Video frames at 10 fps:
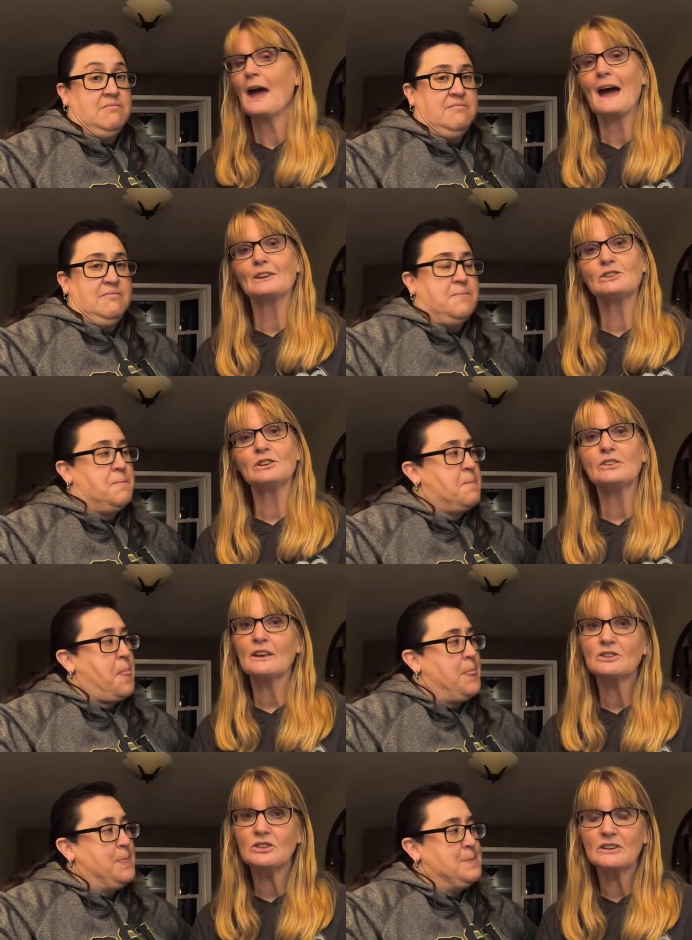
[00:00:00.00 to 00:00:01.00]
Speaker 1: and she
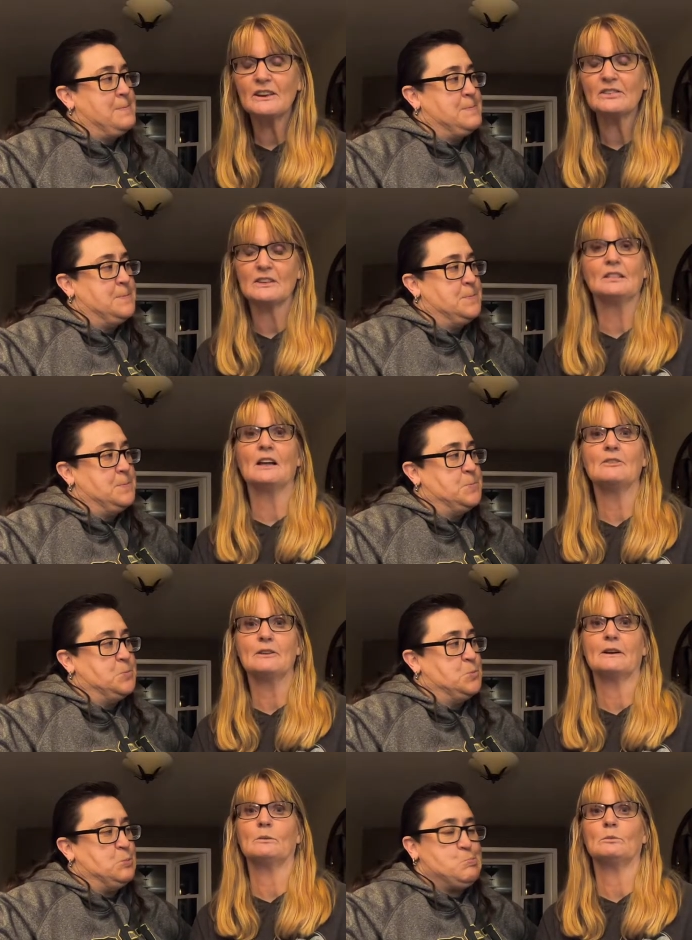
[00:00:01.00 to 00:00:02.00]
said she doesn't love
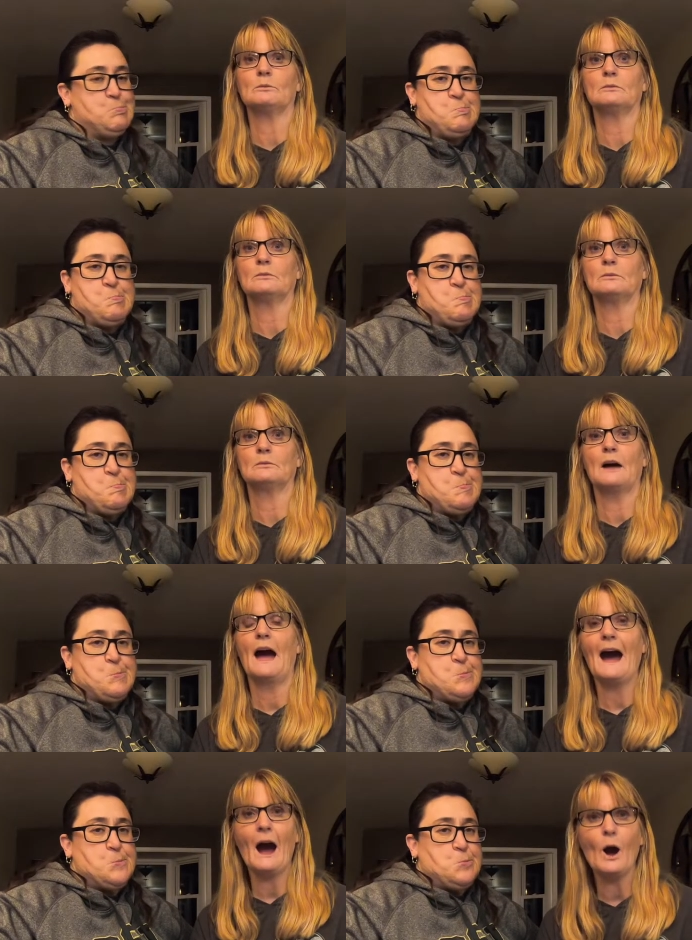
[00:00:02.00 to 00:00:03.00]
him.
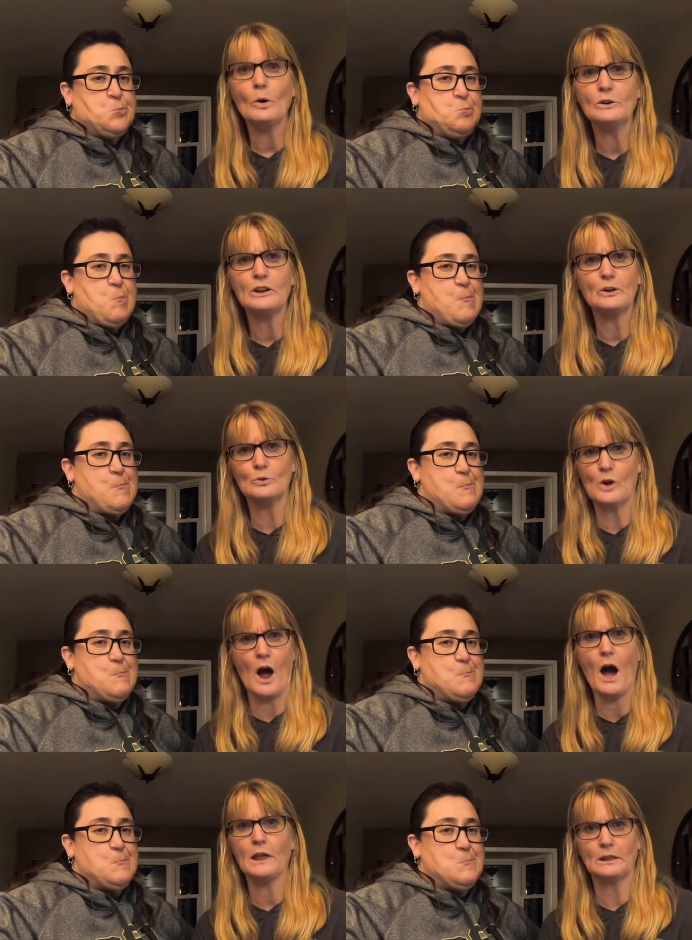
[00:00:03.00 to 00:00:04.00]
How do you
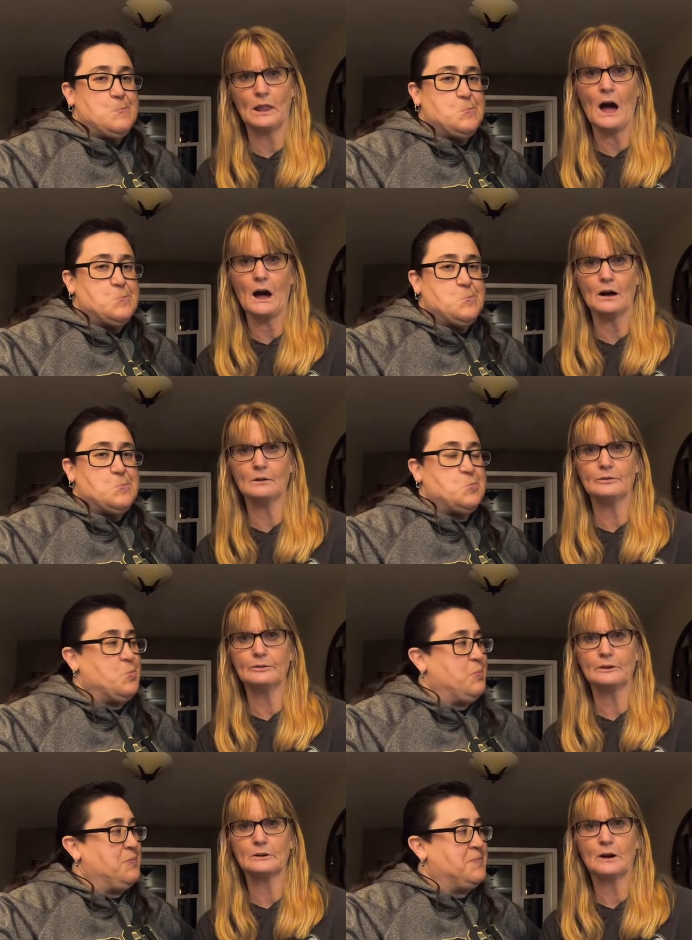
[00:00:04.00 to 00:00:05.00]
not love
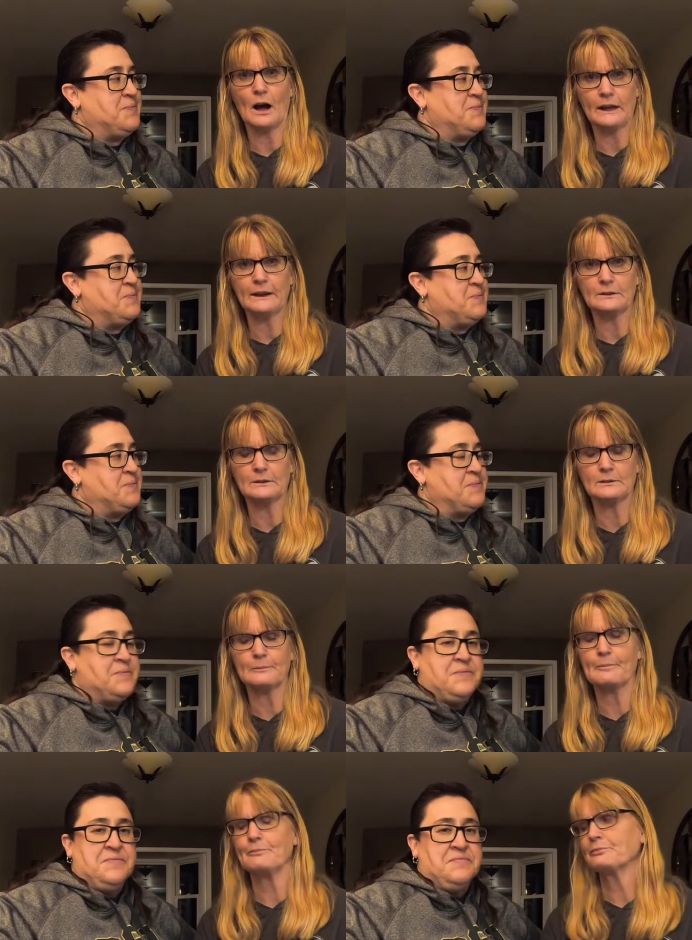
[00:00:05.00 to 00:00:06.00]
a kitten?
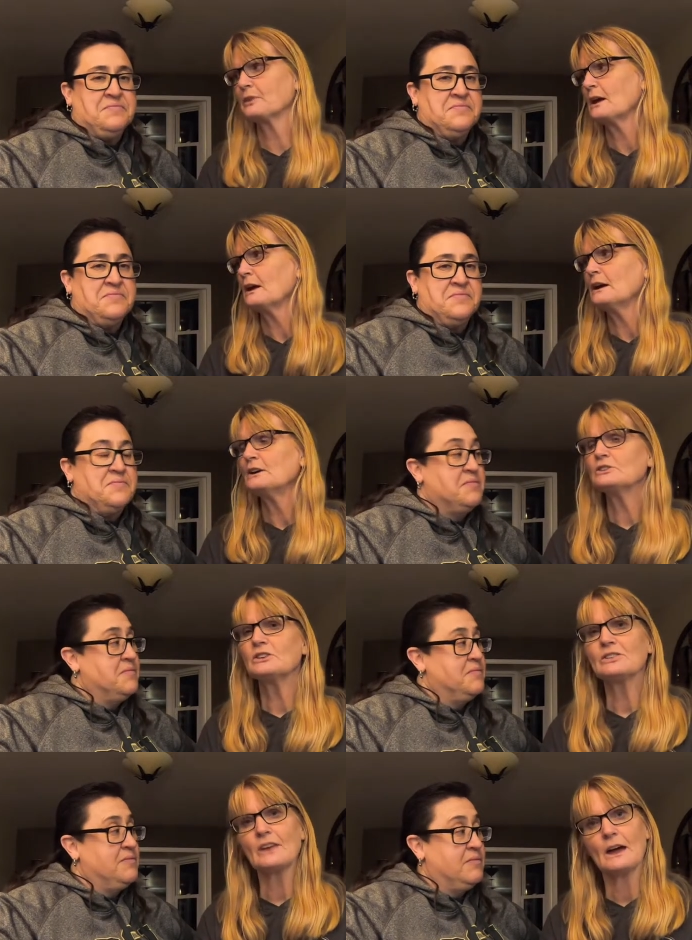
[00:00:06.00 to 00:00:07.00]
She
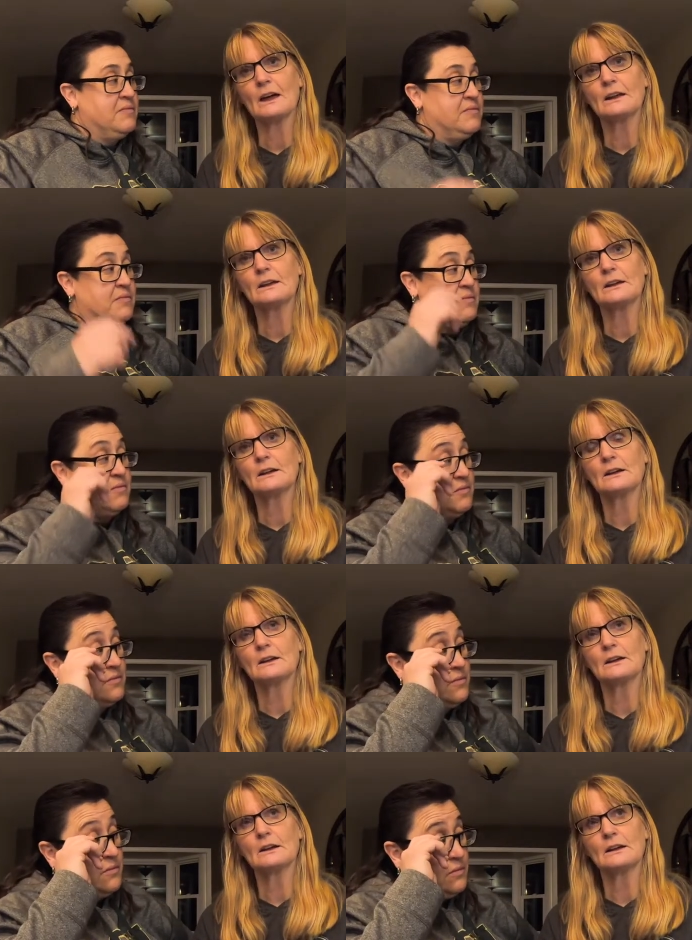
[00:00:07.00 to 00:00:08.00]
said
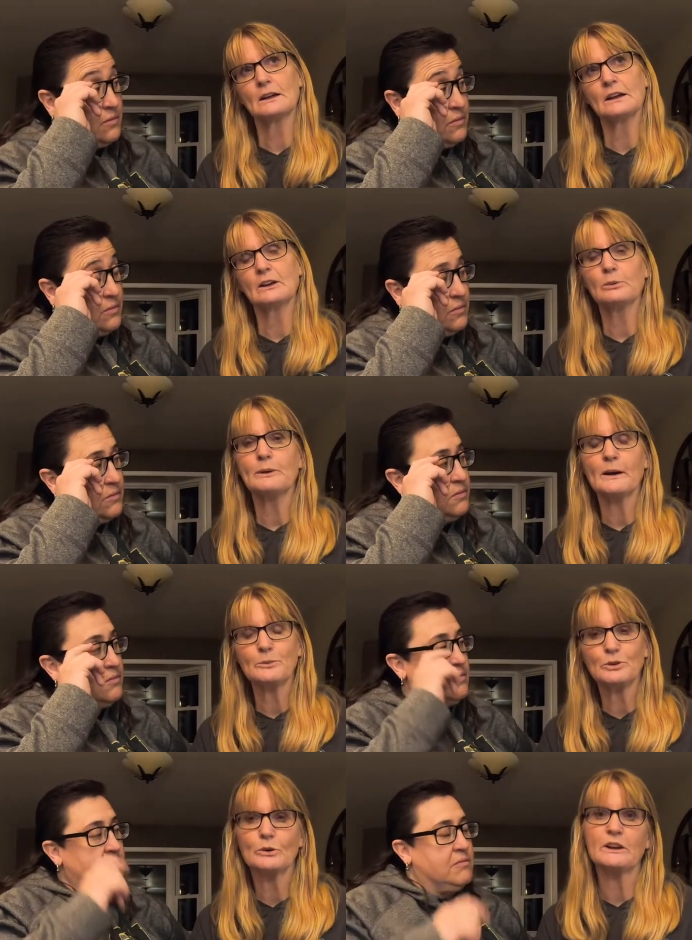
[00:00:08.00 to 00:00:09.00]
it could be up
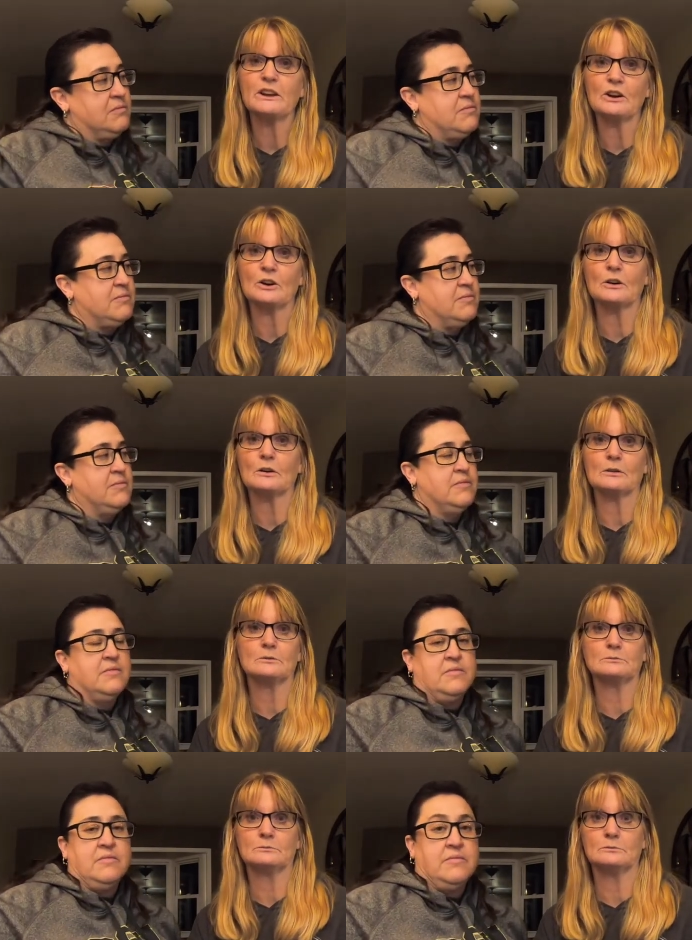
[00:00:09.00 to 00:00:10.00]
to a year
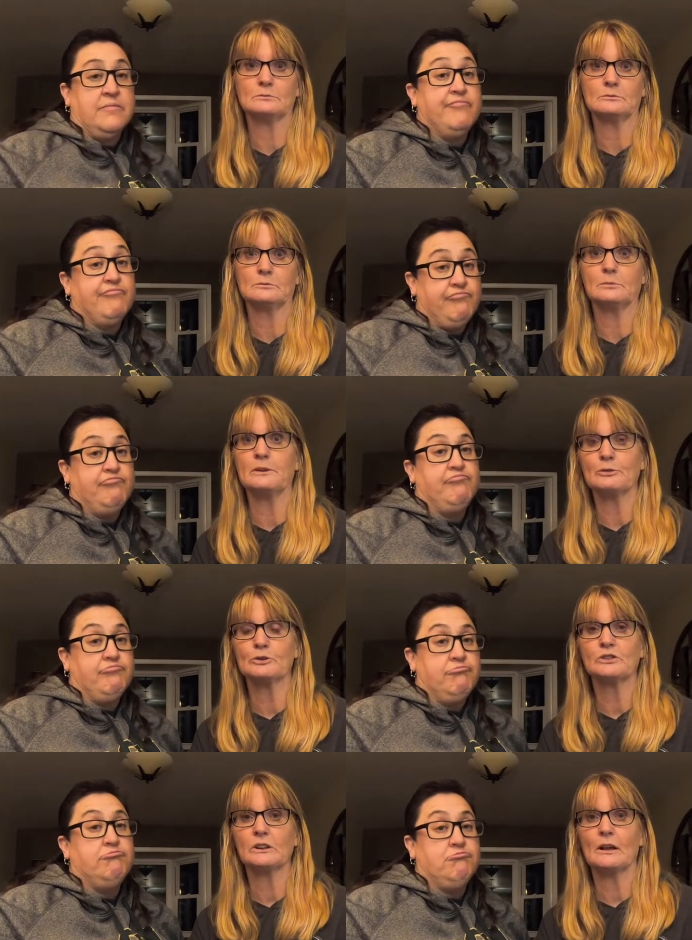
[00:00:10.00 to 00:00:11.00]
before
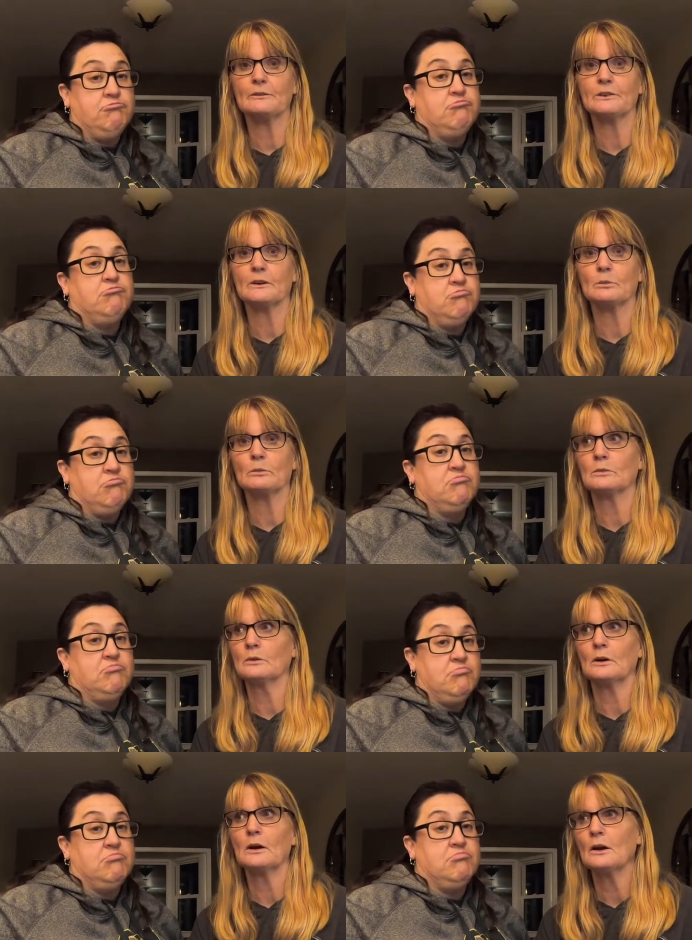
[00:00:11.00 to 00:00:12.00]
she loves him.
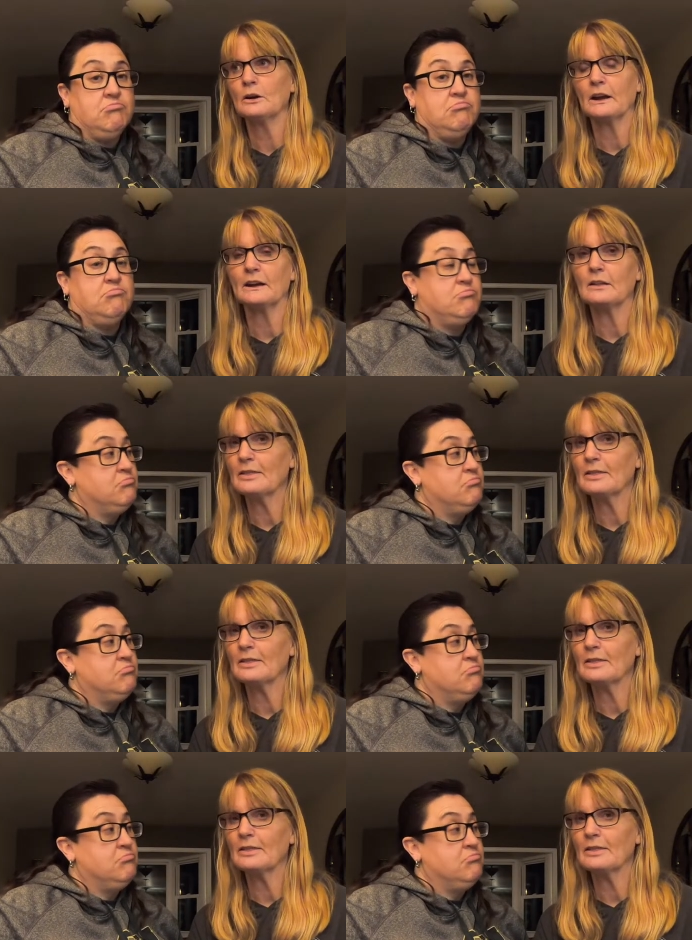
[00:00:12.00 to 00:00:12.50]
Okay,